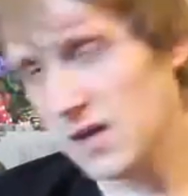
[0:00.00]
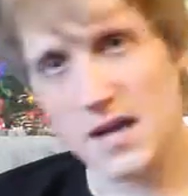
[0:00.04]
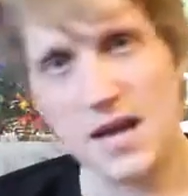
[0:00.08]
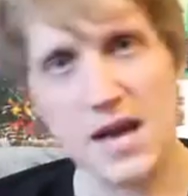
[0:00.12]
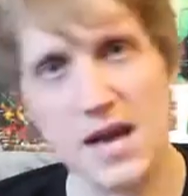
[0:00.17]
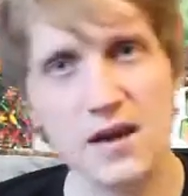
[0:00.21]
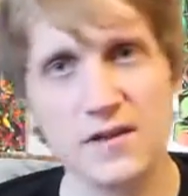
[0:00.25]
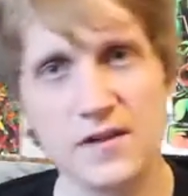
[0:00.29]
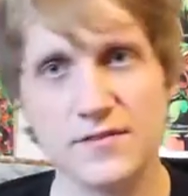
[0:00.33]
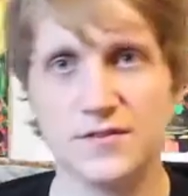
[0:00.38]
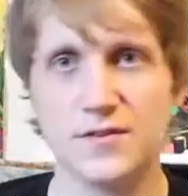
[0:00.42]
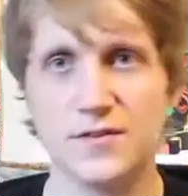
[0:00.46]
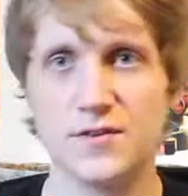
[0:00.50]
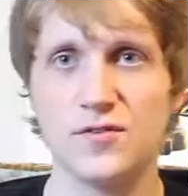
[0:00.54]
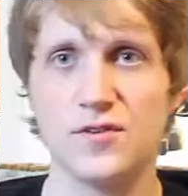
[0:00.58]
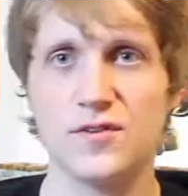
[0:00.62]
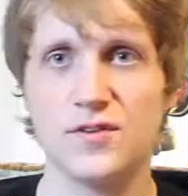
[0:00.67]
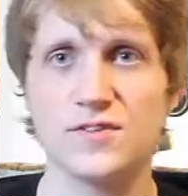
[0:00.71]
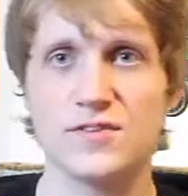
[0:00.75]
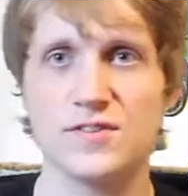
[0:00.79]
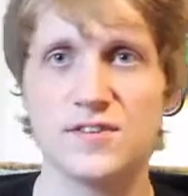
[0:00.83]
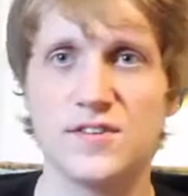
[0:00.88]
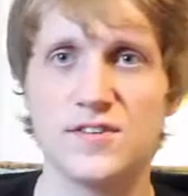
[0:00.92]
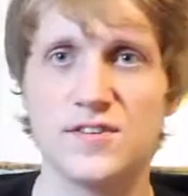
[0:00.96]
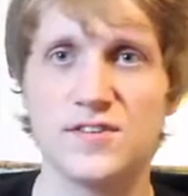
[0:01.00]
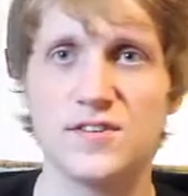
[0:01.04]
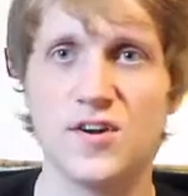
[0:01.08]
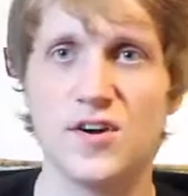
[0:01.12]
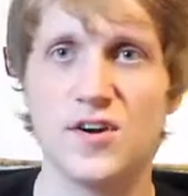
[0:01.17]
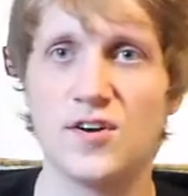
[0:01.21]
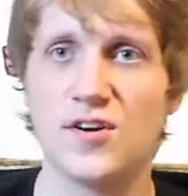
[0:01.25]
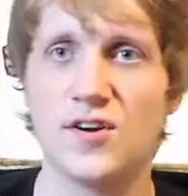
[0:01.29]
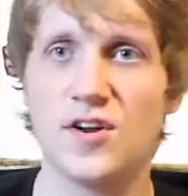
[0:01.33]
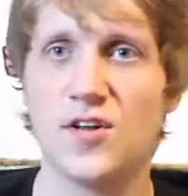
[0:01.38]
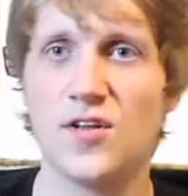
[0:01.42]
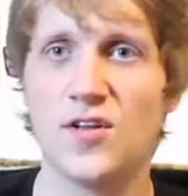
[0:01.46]
yeah, so let's get
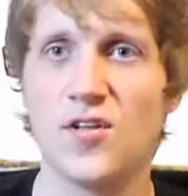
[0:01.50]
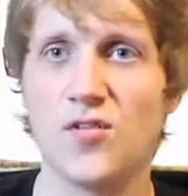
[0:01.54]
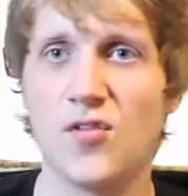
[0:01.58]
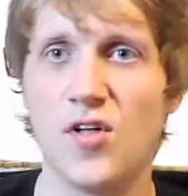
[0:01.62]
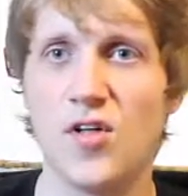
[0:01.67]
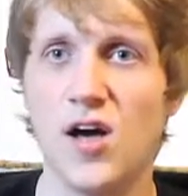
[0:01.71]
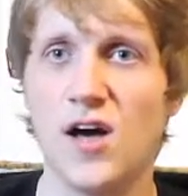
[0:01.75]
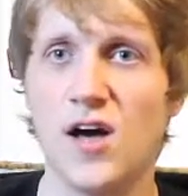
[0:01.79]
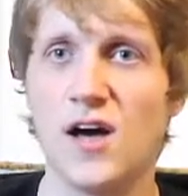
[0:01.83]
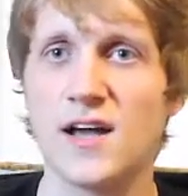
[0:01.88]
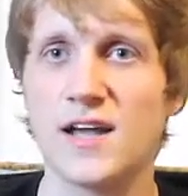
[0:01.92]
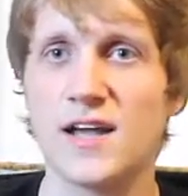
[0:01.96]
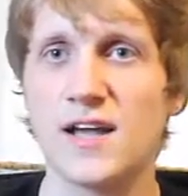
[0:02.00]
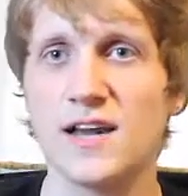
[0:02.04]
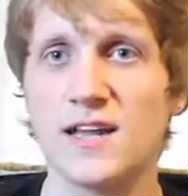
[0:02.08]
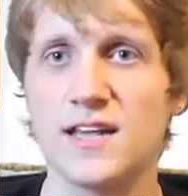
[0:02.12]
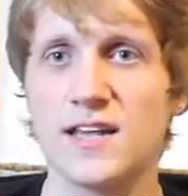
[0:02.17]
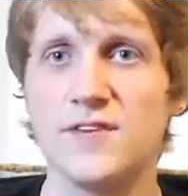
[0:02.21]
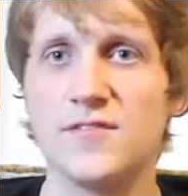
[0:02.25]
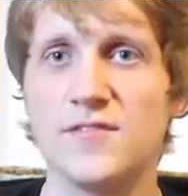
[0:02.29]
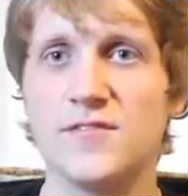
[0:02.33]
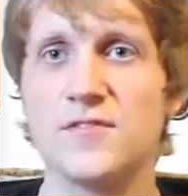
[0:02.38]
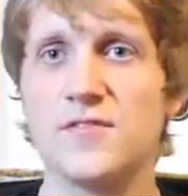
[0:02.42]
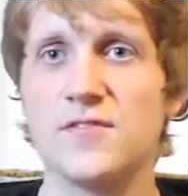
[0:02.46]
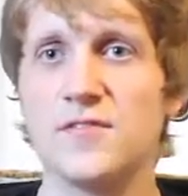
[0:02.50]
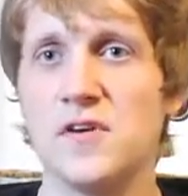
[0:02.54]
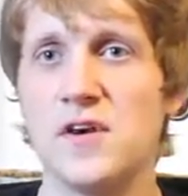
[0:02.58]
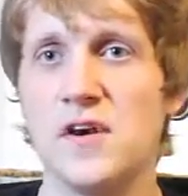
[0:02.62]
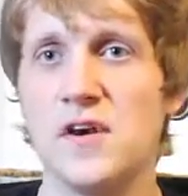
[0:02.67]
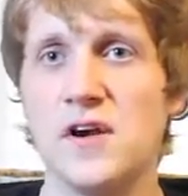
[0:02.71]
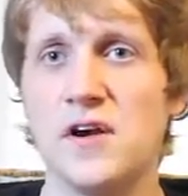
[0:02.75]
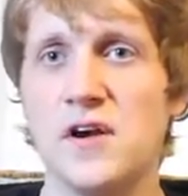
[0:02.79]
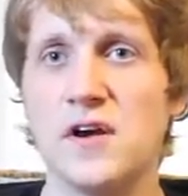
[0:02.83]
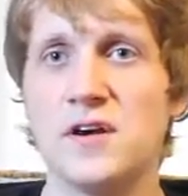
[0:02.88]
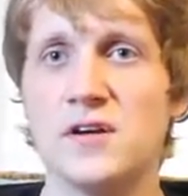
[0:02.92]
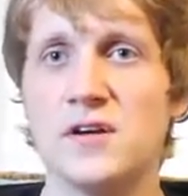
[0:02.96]
started. I'll kind of give
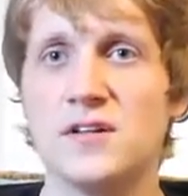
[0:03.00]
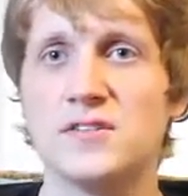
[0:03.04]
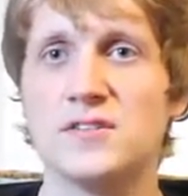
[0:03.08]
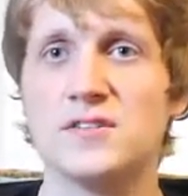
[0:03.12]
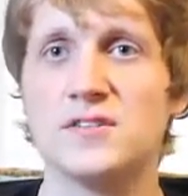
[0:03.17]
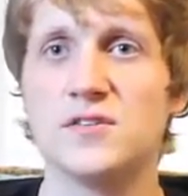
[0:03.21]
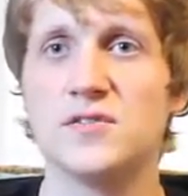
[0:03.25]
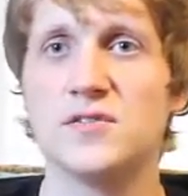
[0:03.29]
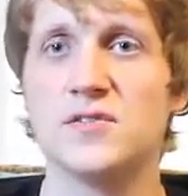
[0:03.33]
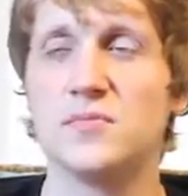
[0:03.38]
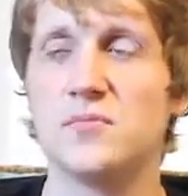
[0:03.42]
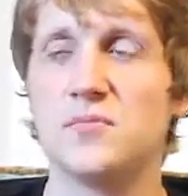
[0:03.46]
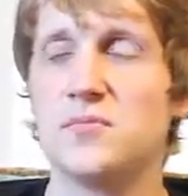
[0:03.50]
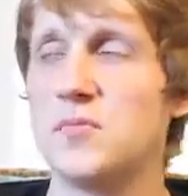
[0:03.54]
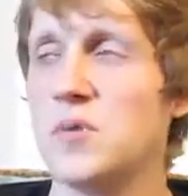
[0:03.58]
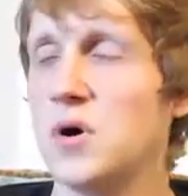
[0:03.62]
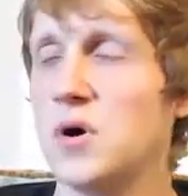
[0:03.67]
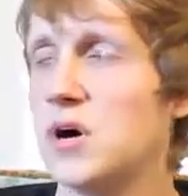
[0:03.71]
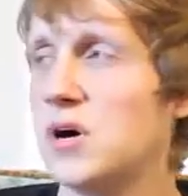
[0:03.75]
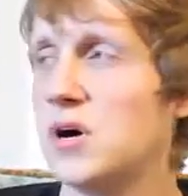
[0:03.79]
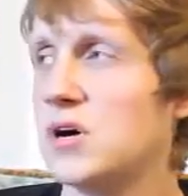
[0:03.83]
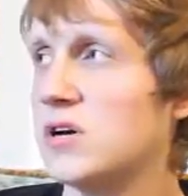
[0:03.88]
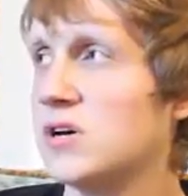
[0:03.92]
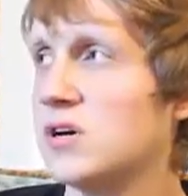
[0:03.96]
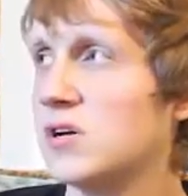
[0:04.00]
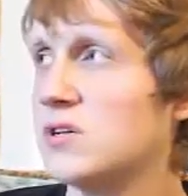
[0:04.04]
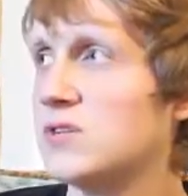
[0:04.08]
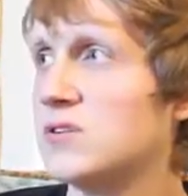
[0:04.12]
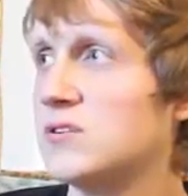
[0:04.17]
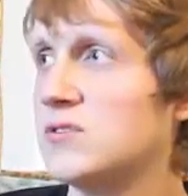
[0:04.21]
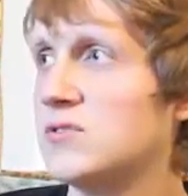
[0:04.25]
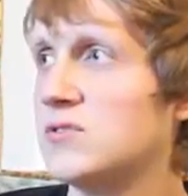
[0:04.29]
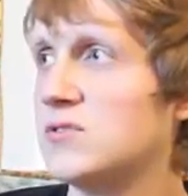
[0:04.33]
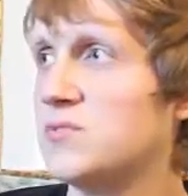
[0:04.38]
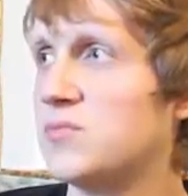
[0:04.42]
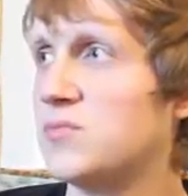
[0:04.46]
some
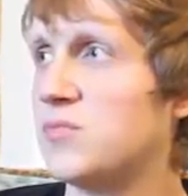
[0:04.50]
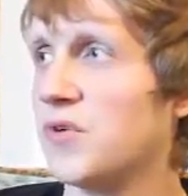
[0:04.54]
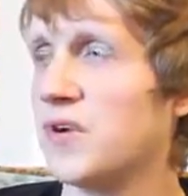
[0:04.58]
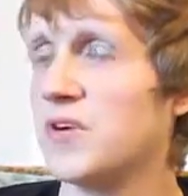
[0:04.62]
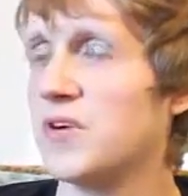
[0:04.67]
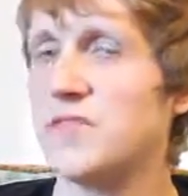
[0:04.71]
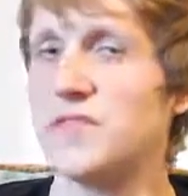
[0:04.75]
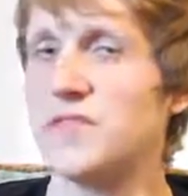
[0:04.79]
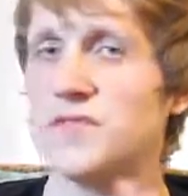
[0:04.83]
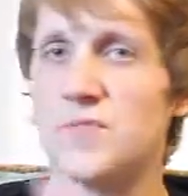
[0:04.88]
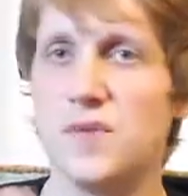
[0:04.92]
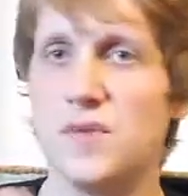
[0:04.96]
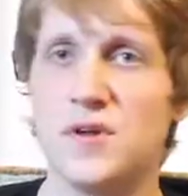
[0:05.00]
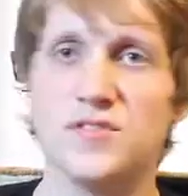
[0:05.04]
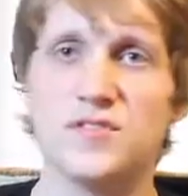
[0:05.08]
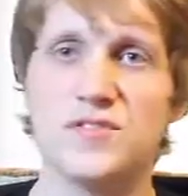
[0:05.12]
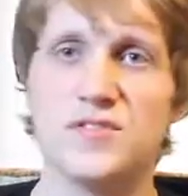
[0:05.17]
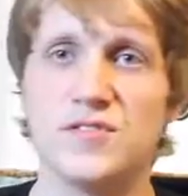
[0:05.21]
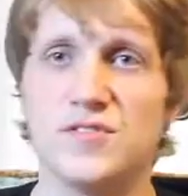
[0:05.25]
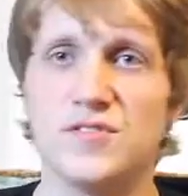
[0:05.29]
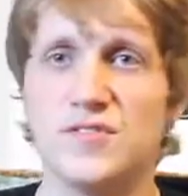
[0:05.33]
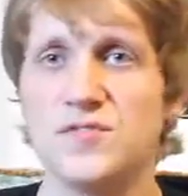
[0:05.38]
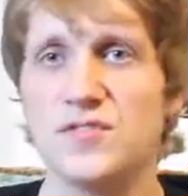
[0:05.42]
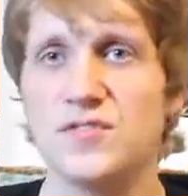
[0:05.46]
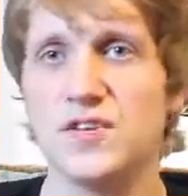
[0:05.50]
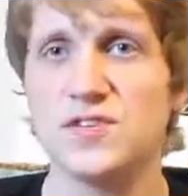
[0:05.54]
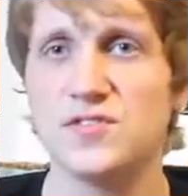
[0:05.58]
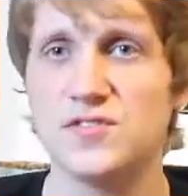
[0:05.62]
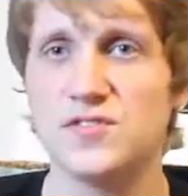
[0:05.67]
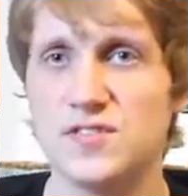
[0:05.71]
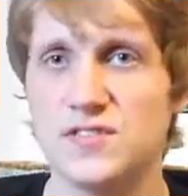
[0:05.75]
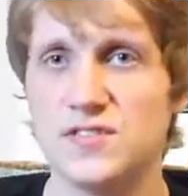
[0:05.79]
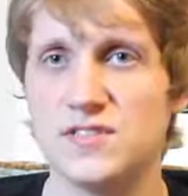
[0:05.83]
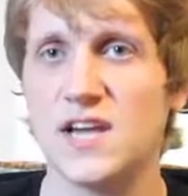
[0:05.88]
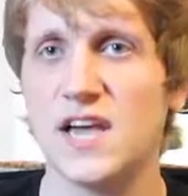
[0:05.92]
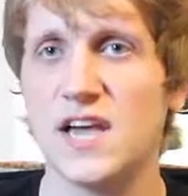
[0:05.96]
brief mentions of
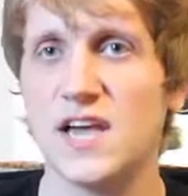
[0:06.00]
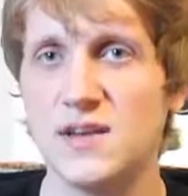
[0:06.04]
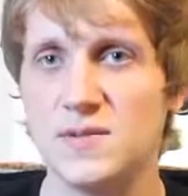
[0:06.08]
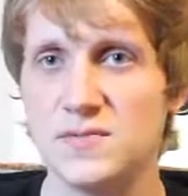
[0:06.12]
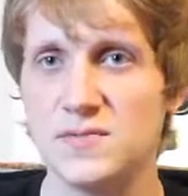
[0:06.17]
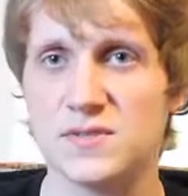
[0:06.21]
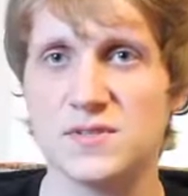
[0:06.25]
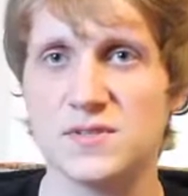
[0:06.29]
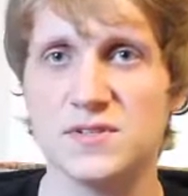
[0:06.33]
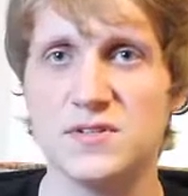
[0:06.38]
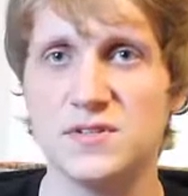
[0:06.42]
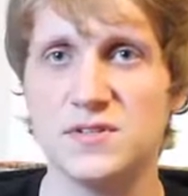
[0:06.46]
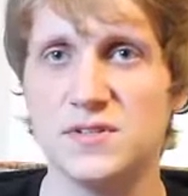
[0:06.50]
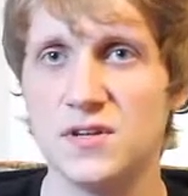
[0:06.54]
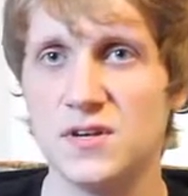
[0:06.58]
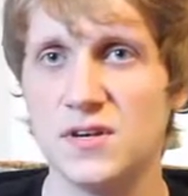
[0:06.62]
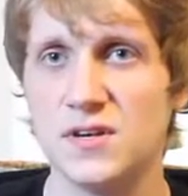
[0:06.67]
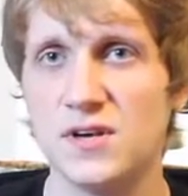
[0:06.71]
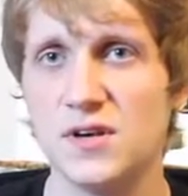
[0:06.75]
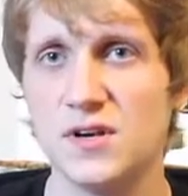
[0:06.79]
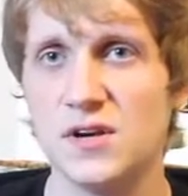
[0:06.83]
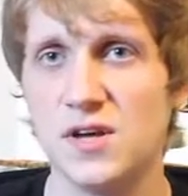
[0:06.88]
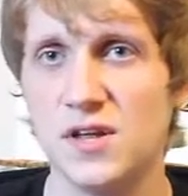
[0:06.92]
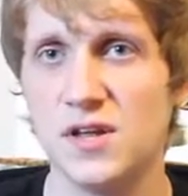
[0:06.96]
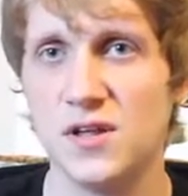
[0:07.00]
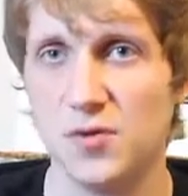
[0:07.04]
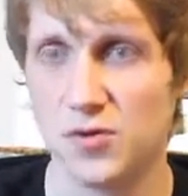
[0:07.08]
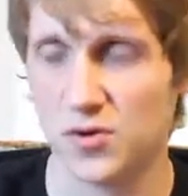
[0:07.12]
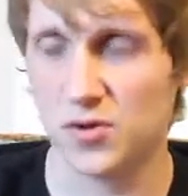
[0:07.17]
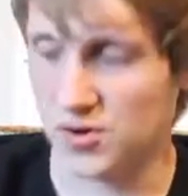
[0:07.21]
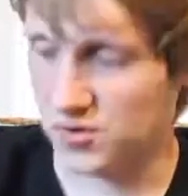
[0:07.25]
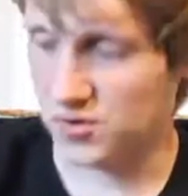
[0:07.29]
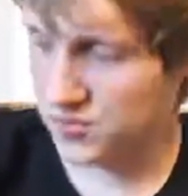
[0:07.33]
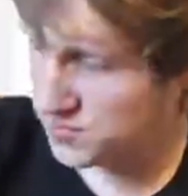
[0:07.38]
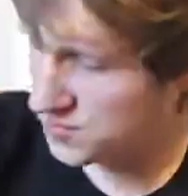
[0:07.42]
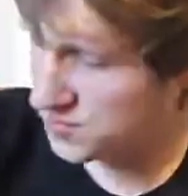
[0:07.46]
each of these games, and
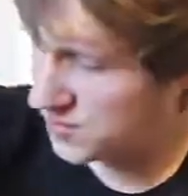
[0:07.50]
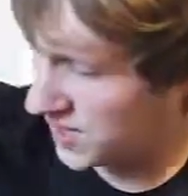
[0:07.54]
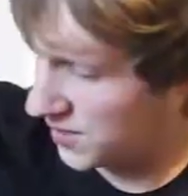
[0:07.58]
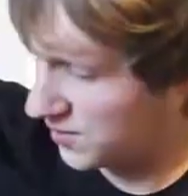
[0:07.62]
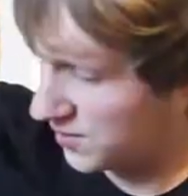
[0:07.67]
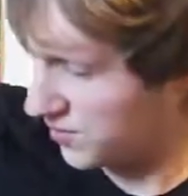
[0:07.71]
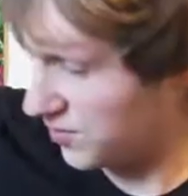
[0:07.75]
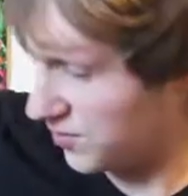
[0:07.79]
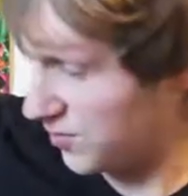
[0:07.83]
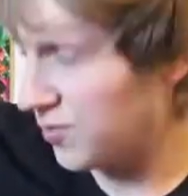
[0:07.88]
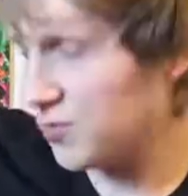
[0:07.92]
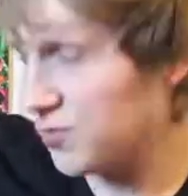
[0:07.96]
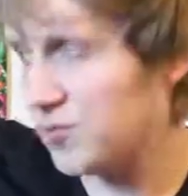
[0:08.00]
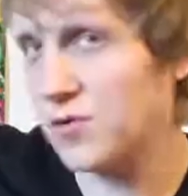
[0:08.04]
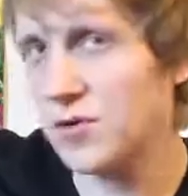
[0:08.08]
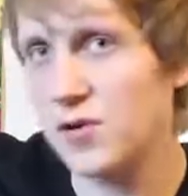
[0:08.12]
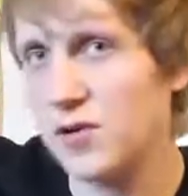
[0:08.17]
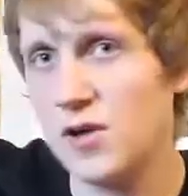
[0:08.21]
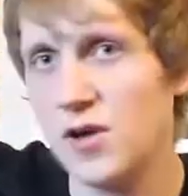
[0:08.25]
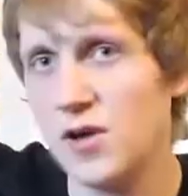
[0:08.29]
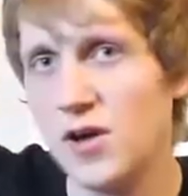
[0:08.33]
we'll go from there. So,